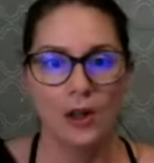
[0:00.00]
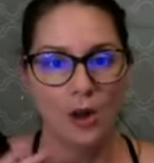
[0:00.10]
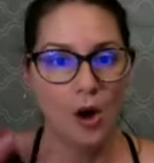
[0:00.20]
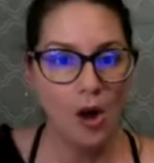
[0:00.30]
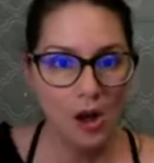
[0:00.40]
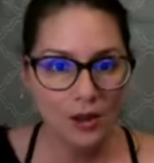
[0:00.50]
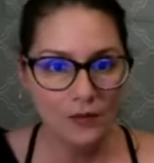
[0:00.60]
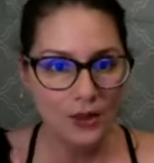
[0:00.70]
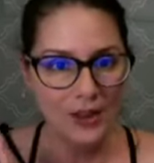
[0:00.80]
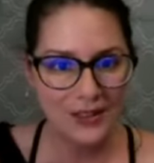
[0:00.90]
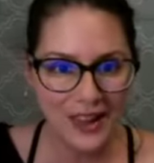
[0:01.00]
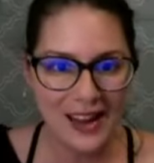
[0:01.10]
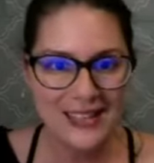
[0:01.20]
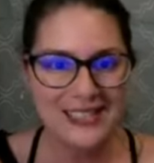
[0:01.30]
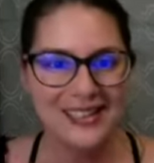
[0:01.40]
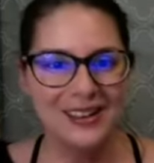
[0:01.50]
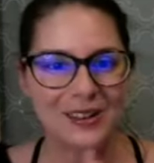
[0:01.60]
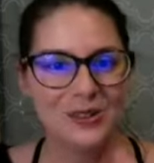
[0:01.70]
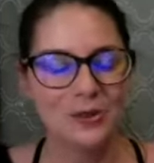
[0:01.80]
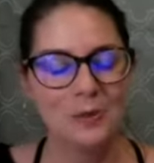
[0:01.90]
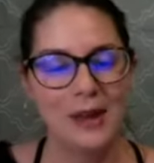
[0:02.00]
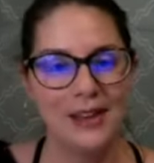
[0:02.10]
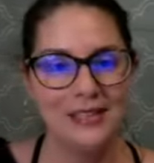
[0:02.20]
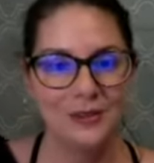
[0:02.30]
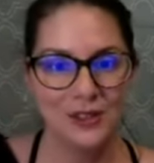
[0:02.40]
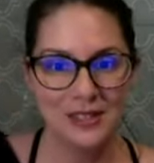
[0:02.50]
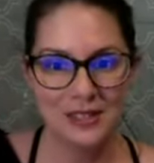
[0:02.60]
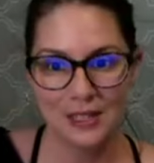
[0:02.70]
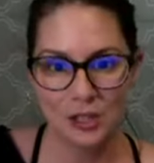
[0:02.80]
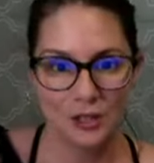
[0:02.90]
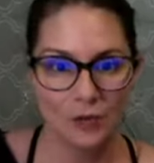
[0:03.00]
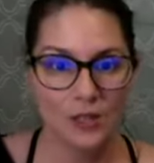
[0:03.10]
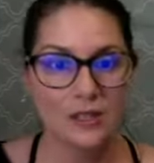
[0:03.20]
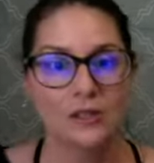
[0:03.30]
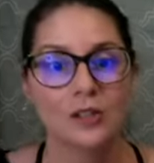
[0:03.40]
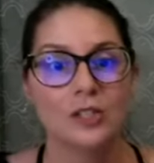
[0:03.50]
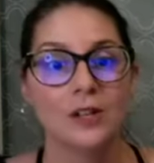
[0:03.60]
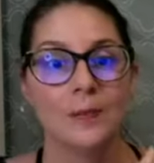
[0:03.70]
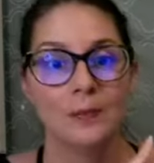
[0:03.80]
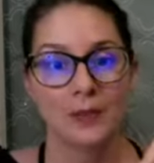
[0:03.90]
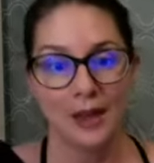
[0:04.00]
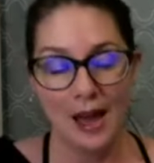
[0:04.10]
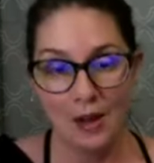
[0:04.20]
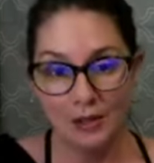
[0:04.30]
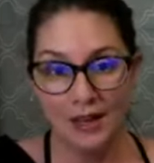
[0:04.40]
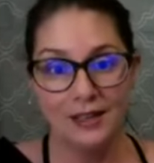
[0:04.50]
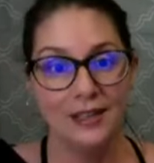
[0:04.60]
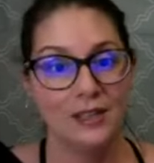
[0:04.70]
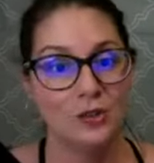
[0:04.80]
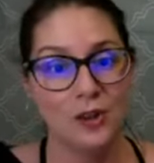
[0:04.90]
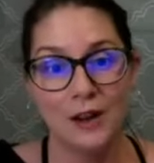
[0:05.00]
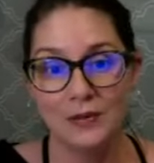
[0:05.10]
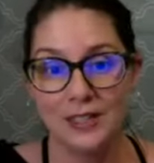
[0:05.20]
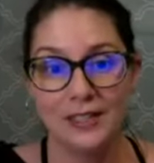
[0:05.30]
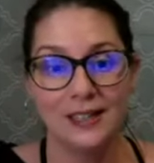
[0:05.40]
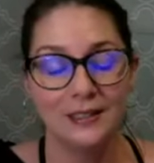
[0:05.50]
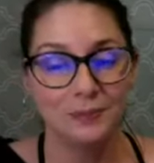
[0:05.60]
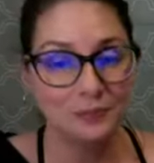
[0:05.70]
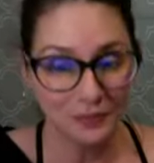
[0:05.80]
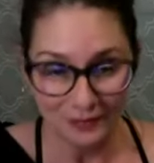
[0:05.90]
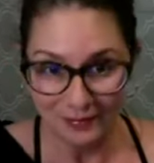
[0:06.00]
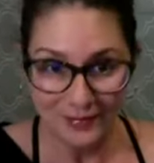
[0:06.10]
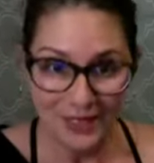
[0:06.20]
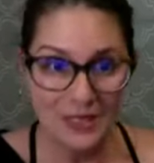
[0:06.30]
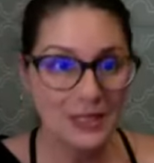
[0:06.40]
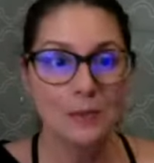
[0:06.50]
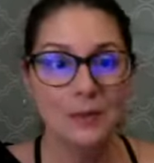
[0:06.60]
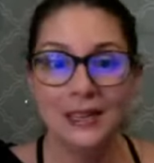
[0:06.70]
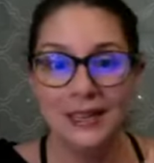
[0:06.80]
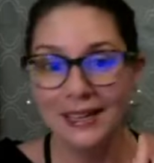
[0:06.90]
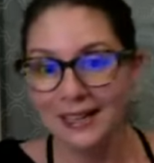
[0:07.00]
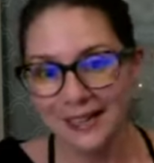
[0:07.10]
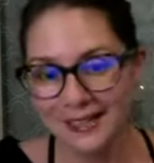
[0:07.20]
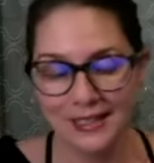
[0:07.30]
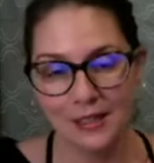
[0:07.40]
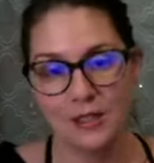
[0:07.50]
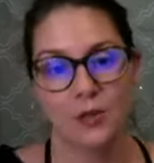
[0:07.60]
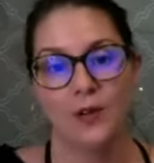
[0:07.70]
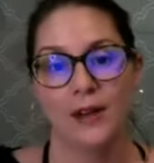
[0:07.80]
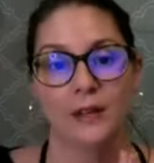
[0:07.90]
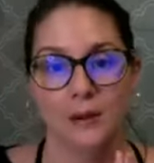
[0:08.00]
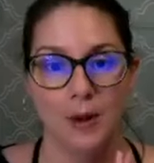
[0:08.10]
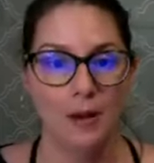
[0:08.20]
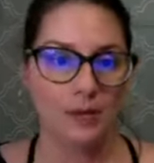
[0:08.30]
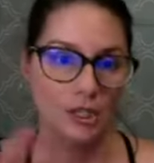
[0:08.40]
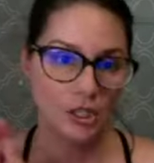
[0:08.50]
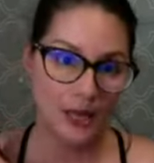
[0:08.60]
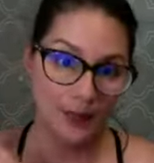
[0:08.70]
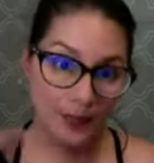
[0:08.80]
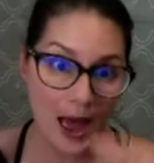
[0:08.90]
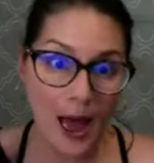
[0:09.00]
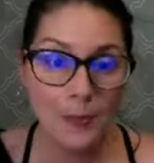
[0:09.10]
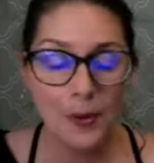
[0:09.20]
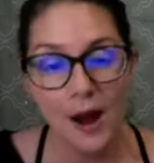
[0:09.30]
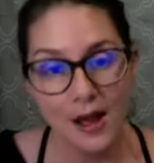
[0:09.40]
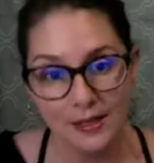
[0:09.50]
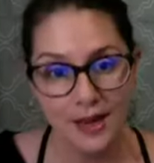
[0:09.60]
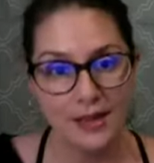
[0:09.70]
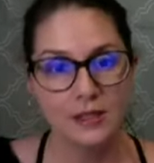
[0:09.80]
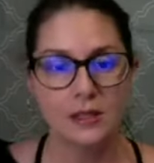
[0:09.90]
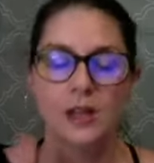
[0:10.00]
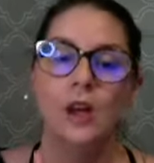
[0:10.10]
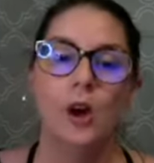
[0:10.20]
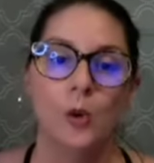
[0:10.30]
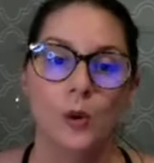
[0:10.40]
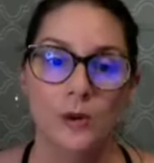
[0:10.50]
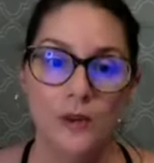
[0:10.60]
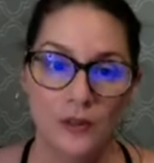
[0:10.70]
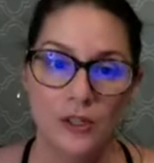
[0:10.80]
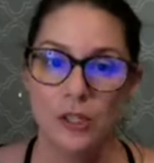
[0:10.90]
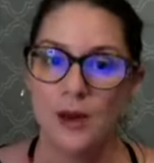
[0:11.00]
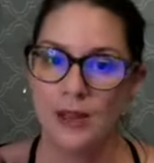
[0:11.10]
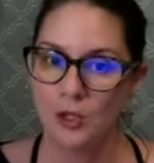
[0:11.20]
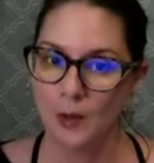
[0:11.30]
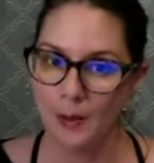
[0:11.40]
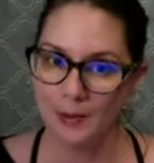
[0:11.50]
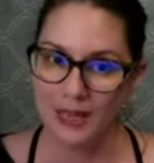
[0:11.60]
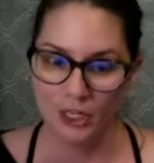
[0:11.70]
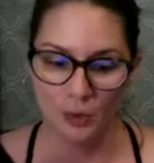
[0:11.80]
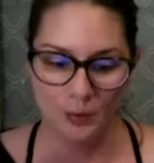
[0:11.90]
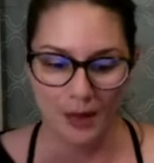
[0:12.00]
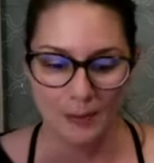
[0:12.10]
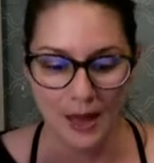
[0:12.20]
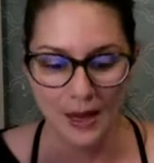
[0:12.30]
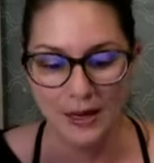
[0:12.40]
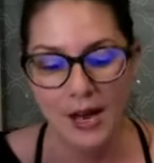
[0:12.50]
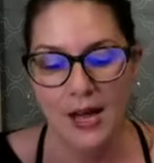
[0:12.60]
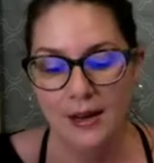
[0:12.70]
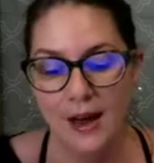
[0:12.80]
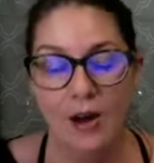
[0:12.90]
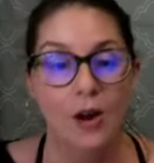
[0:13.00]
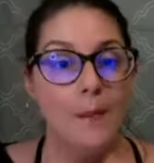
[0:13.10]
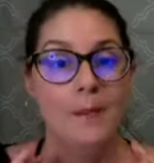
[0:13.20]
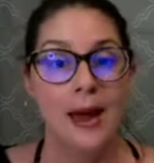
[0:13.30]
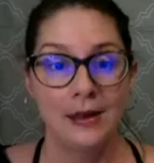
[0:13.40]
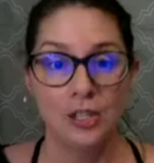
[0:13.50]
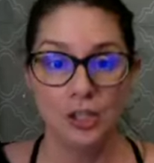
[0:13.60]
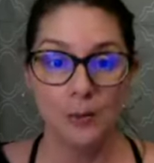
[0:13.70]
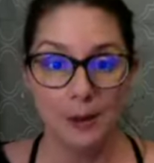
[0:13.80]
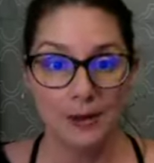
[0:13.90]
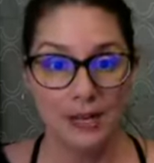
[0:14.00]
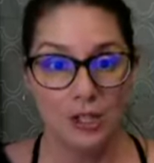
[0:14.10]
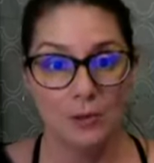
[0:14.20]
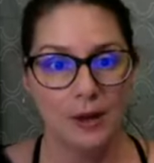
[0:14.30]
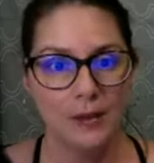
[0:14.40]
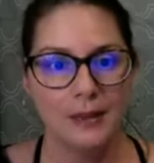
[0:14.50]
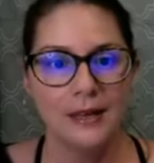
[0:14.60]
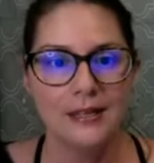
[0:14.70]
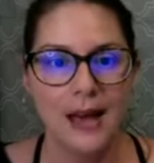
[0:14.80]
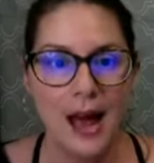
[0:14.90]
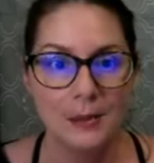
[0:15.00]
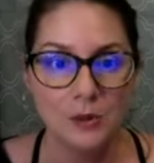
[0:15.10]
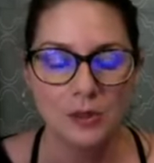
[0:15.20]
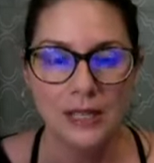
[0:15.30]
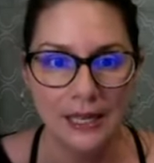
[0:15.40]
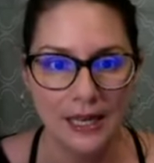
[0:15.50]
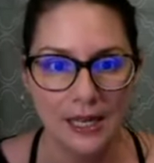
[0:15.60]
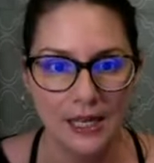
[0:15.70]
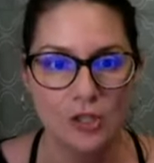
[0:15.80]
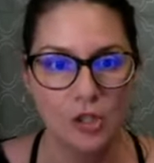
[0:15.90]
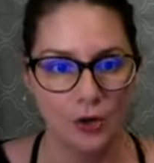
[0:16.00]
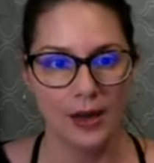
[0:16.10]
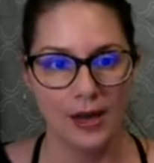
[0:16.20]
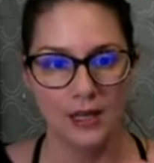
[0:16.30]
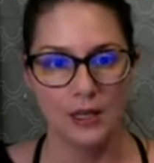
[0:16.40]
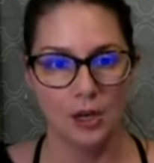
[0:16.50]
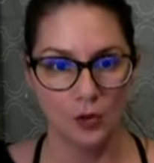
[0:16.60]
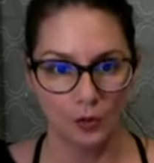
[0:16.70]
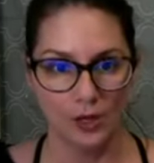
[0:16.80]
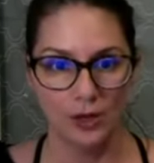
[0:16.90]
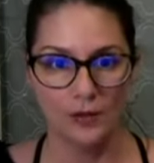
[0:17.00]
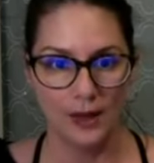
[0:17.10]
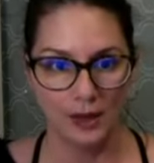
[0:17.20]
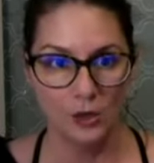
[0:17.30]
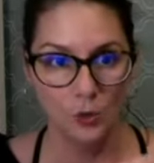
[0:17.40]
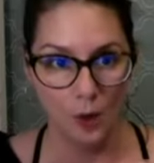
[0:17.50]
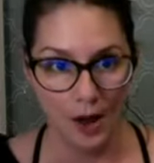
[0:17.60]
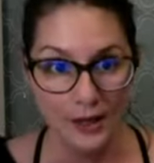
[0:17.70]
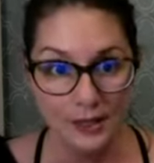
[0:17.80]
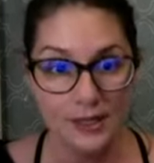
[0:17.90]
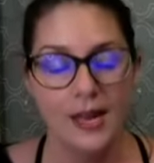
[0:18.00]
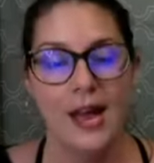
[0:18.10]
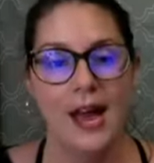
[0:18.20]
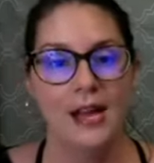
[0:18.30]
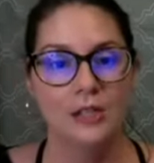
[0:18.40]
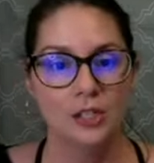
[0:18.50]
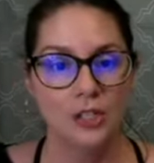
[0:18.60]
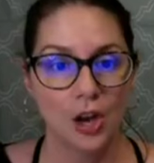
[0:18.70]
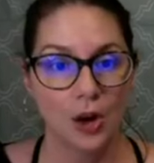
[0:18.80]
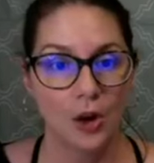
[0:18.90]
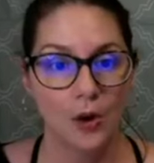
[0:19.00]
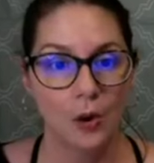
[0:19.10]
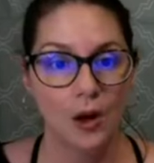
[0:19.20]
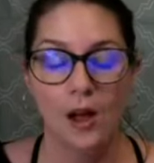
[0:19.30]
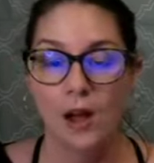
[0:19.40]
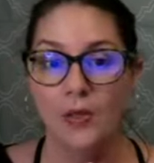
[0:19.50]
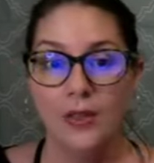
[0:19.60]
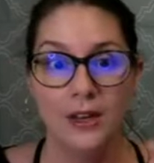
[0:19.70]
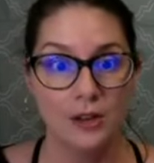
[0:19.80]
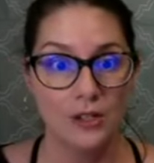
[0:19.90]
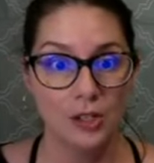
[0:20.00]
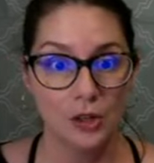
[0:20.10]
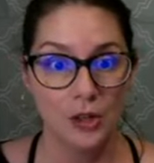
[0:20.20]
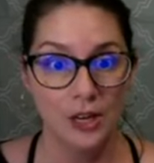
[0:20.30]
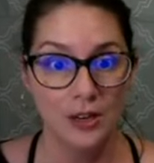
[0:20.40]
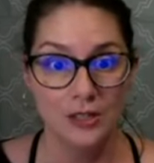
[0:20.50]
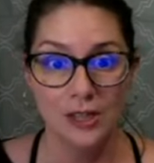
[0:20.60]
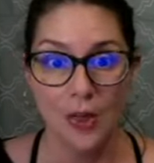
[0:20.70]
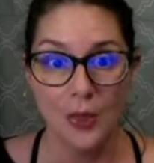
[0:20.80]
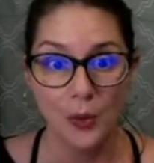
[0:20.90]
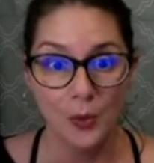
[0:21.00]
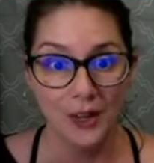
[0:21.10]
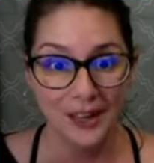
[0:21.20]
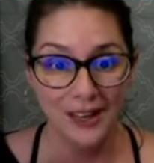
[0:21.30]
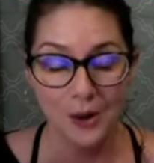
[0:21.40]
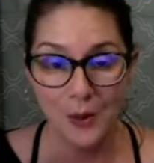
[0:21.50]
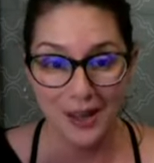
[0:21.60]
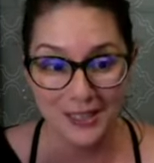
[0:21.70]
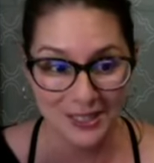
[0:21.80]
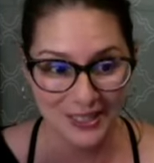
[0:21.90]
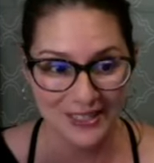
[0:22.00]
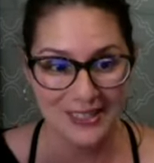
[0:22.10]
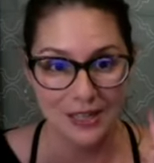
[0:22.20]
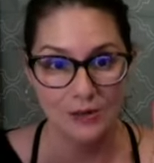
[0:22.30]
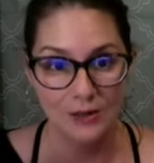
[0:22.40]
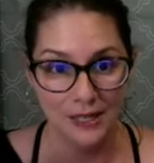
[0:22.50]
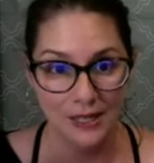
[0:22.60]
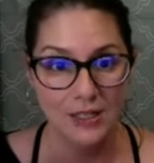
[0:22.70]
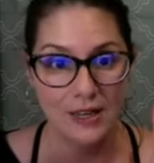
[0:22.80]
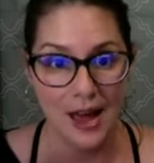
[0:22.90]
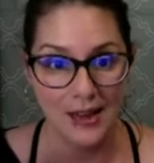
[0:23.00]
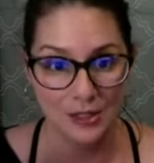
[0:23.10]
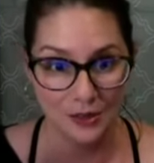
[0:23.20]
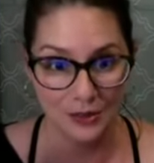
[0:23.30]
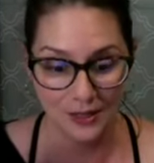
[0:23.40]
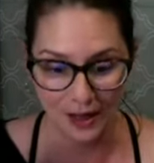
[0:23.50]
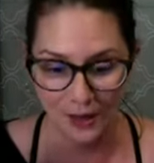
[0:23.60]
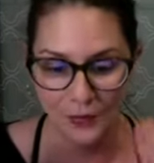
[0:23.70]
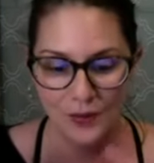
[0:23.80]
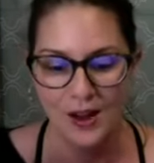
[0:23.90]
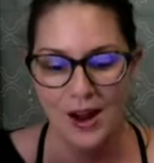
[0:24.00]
all of that idea goes through many different stages of research, outlining and drafting and submitting until it's finally published. And that process we refer to as your publication pipeline. Now, managing your publication pipeline is absolutely key to creating the career that you want. And so here's the 3 questions that you need to ask yourself